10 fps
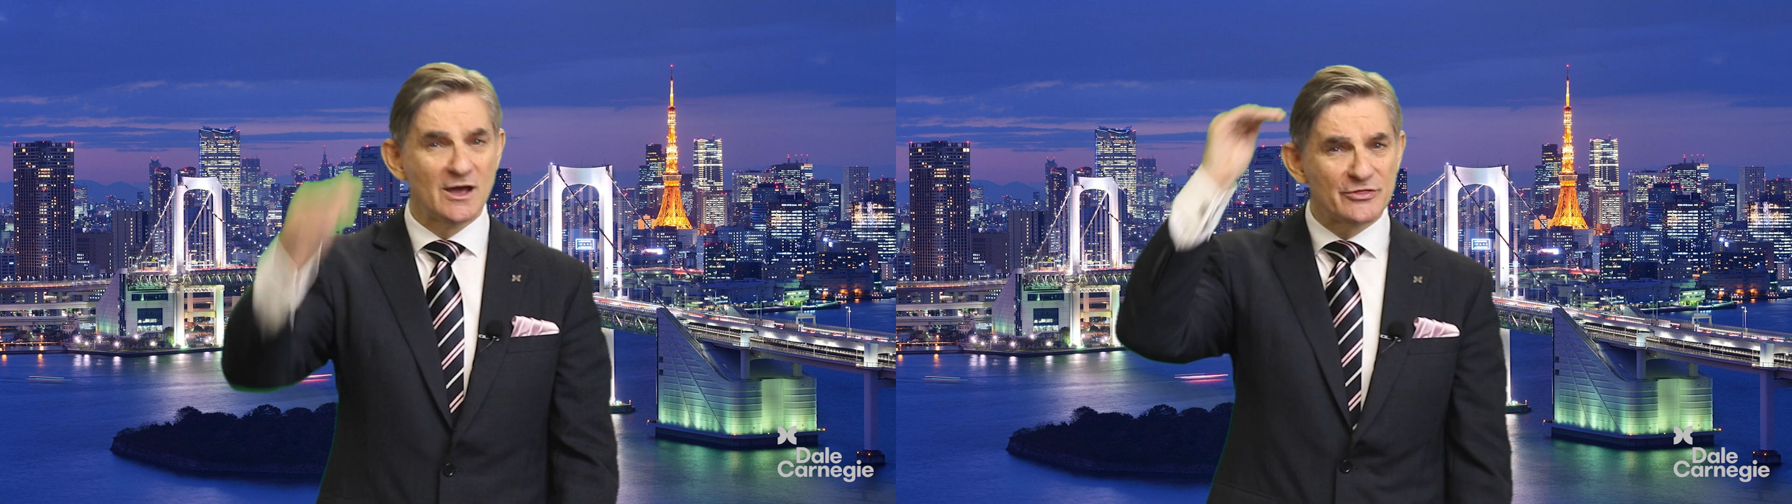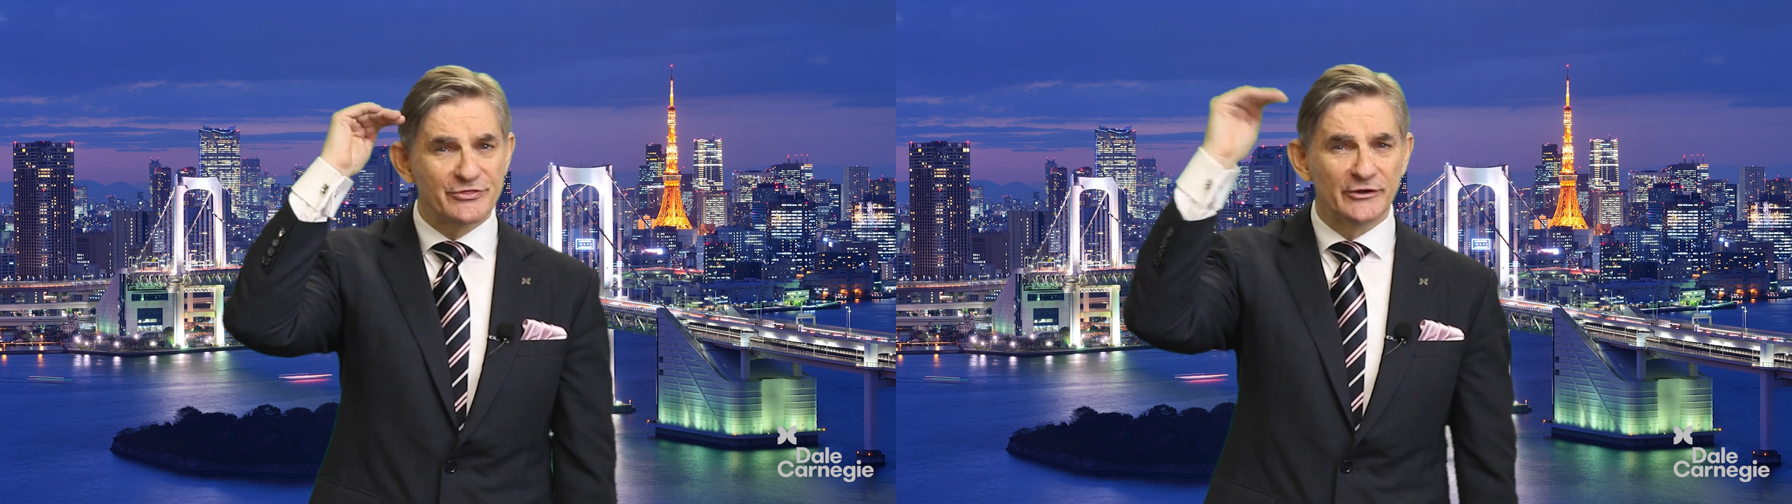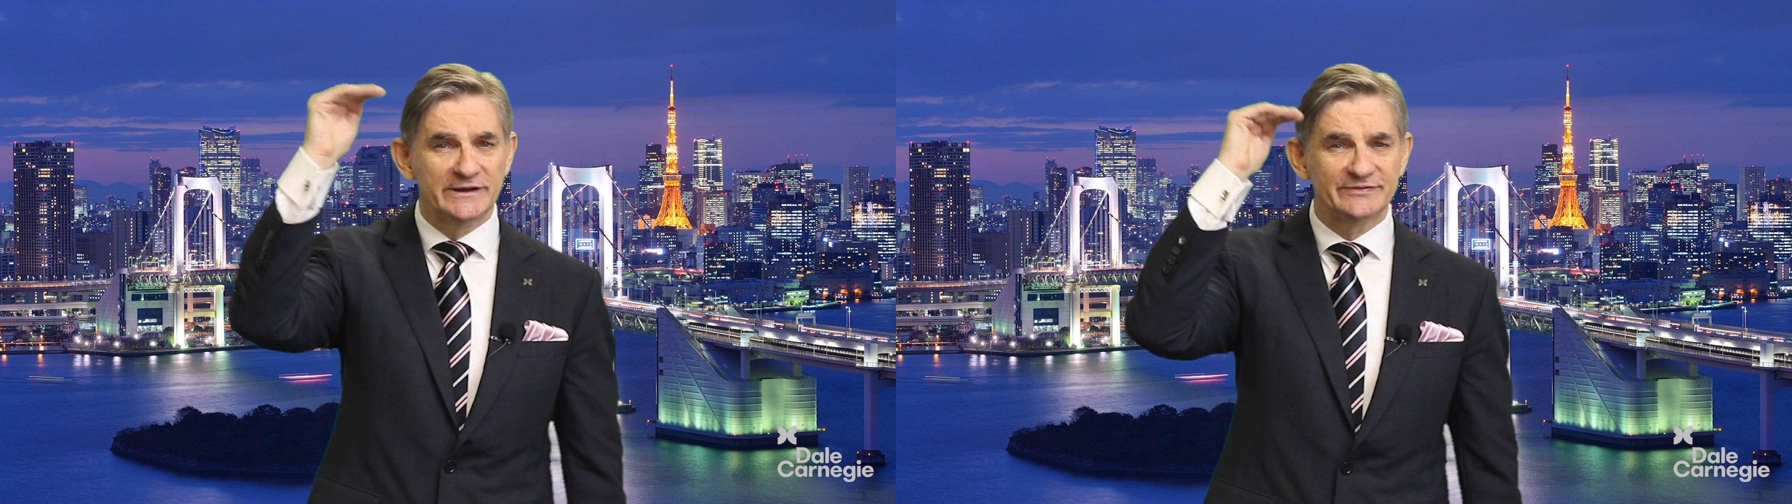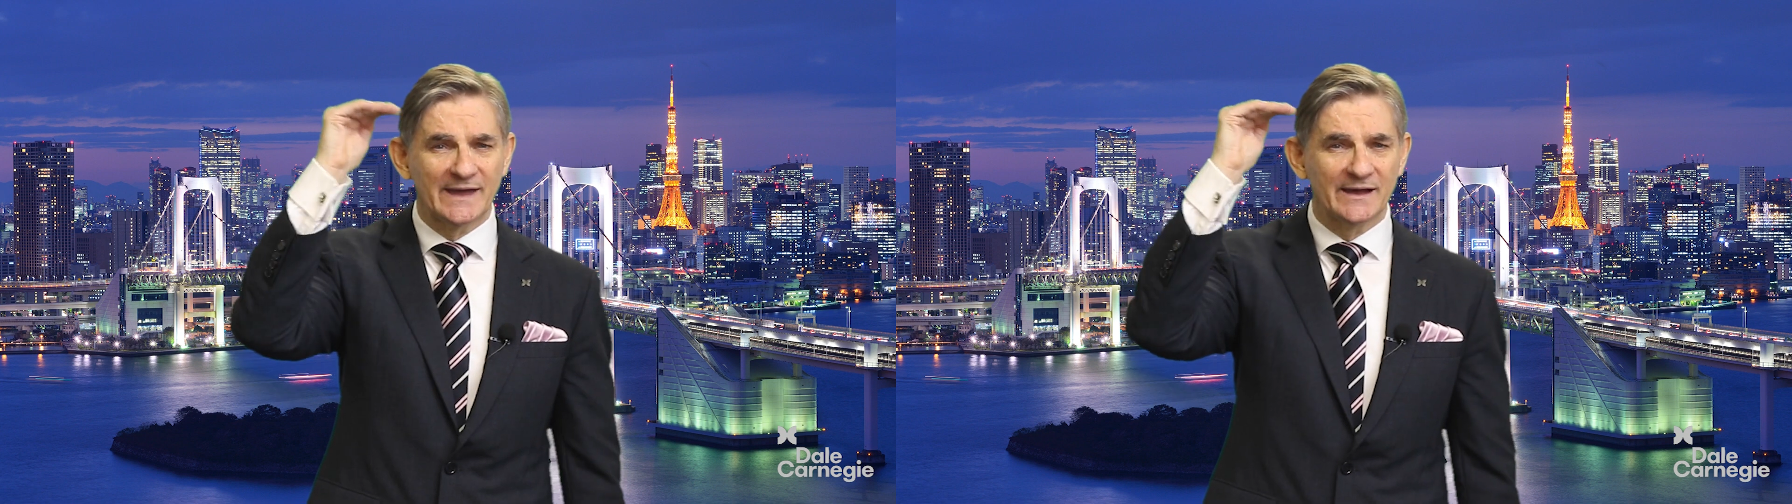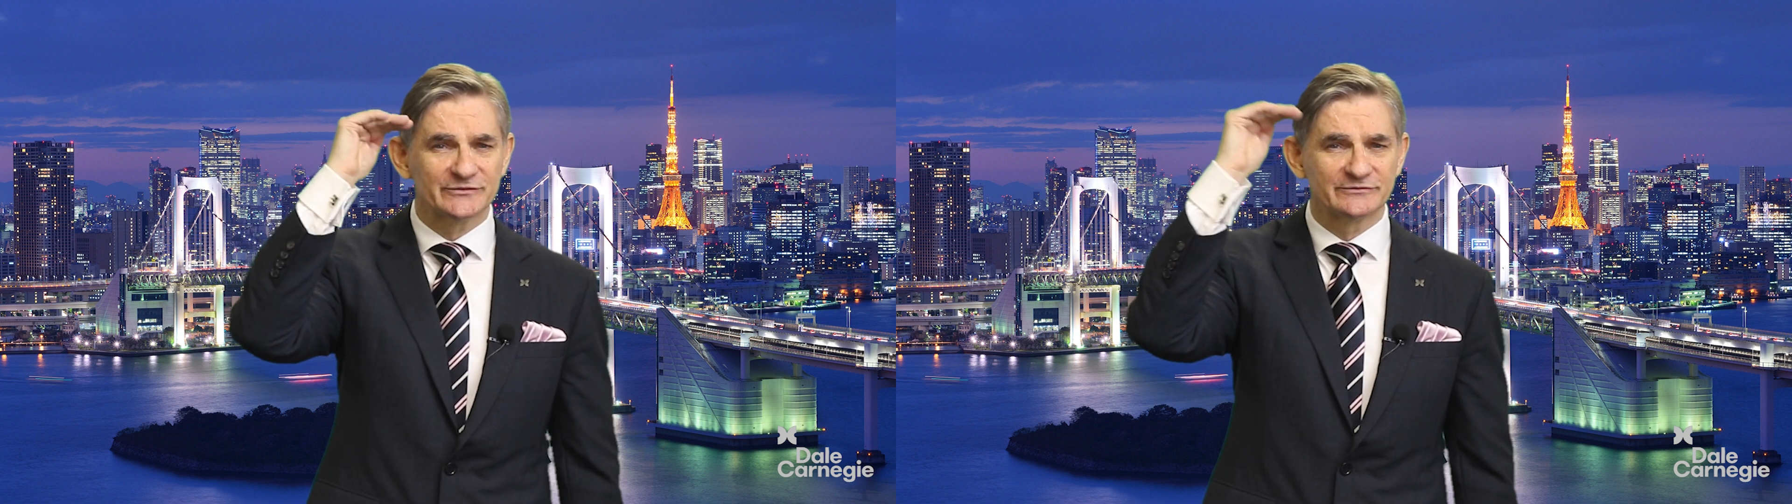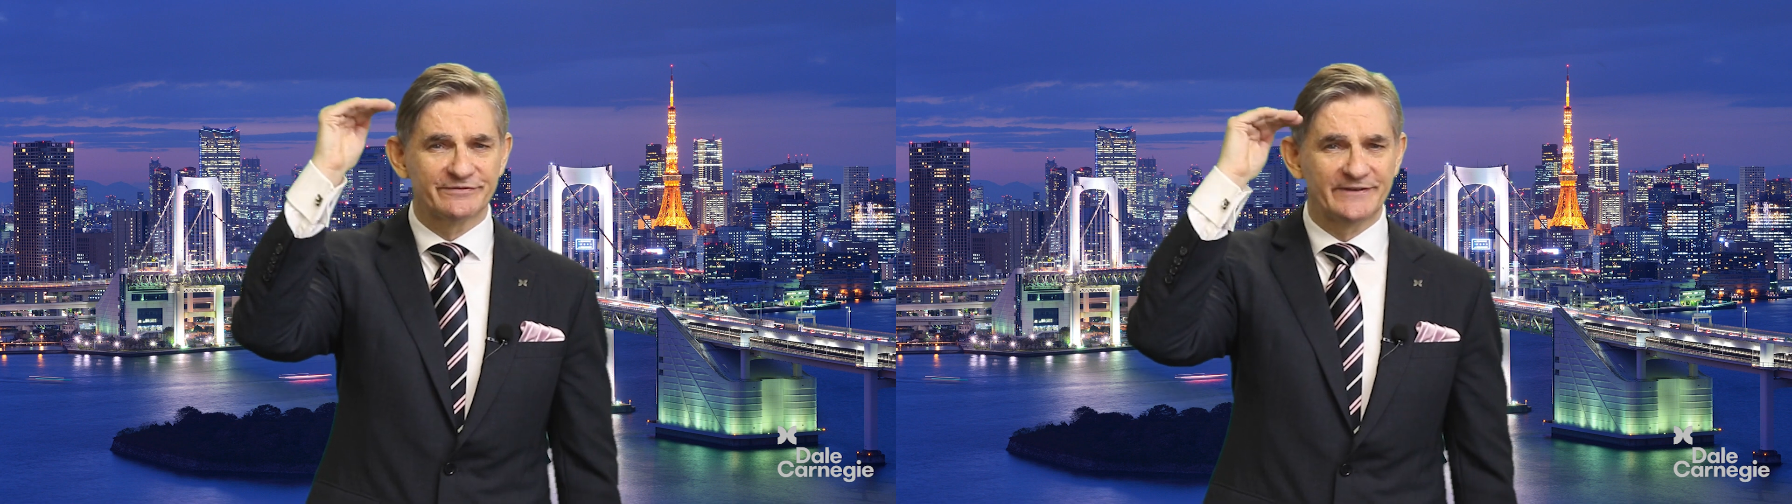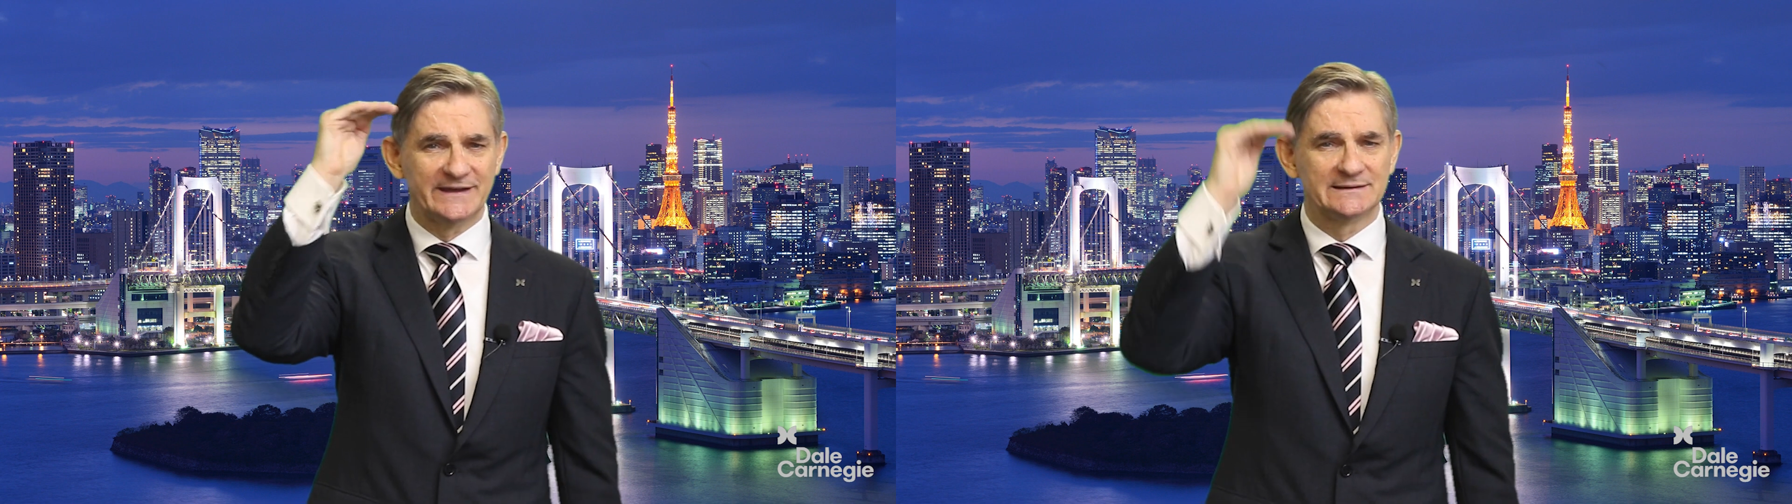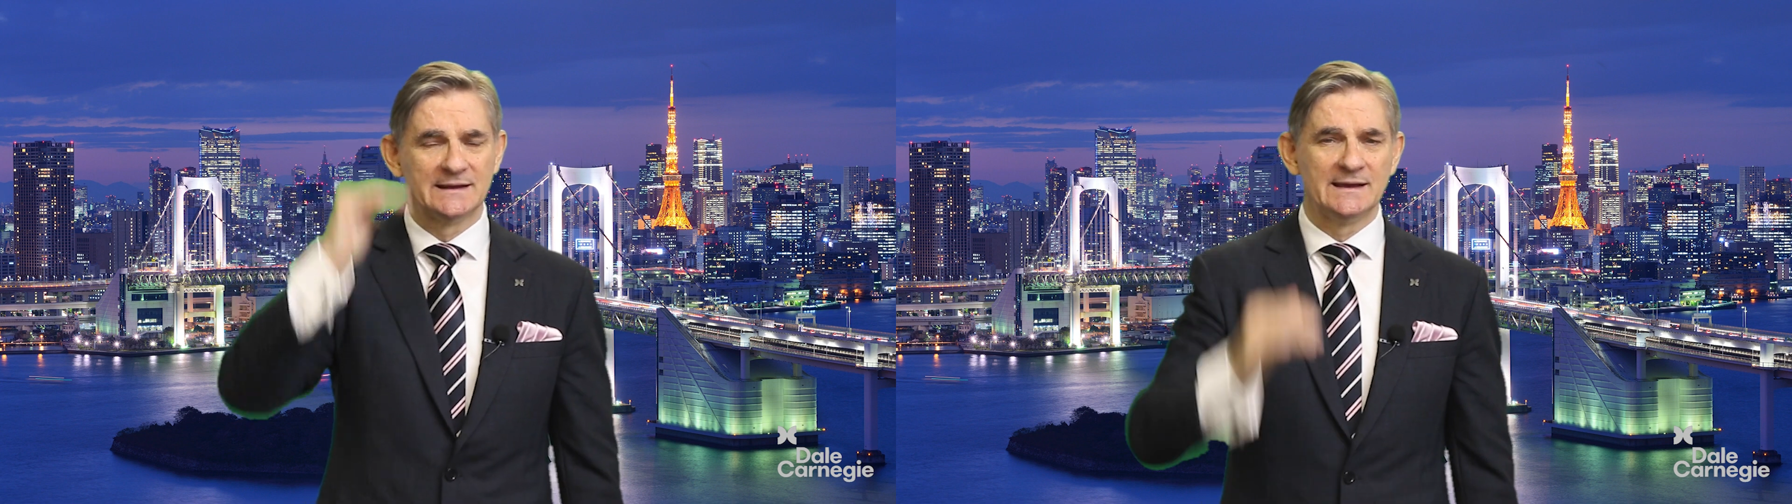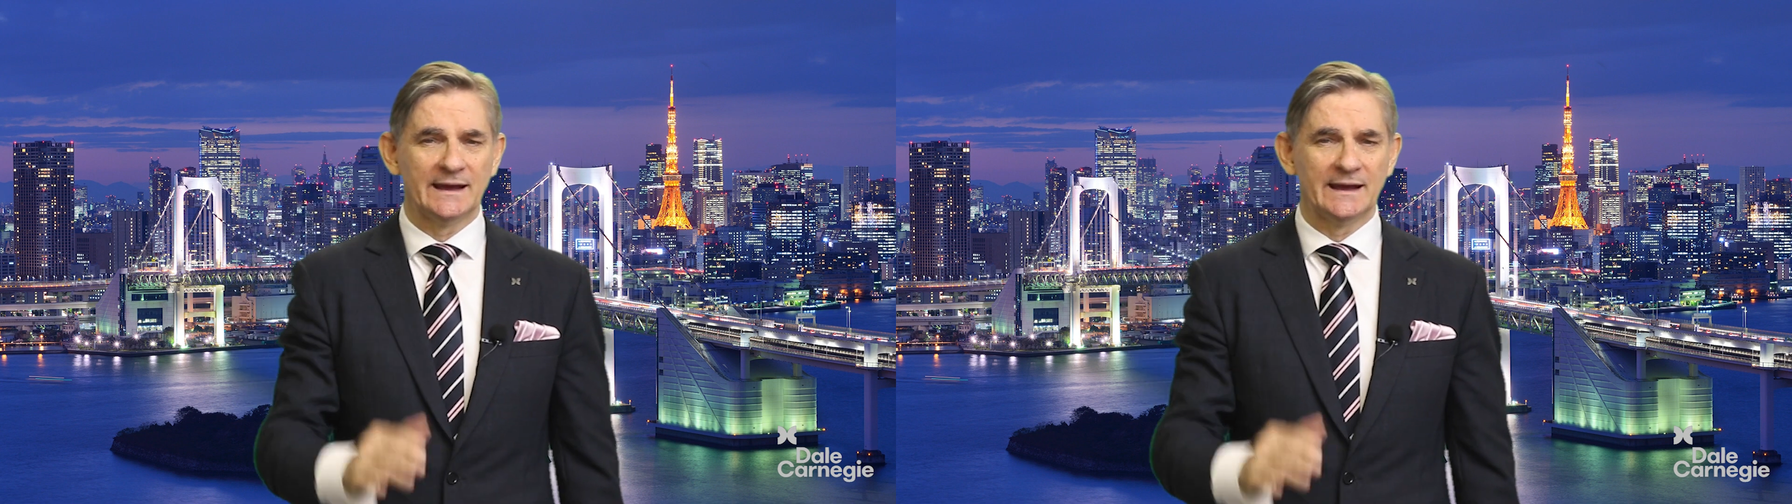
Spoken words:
30,000 feet